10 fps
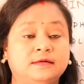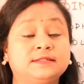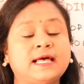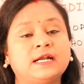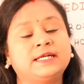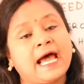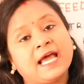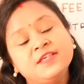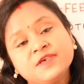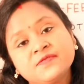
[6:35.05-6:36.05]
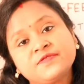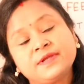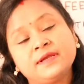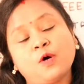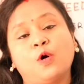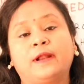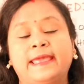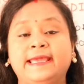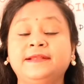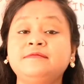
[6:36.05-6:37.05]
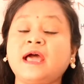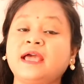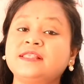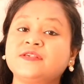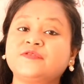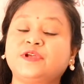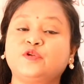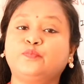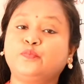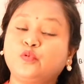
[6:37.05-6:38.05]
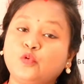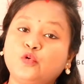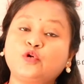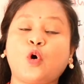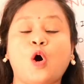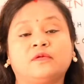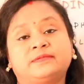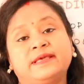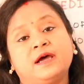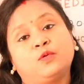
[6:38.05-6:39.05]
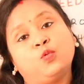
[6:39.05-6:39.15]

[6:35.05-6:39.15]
the digested or indigested food of their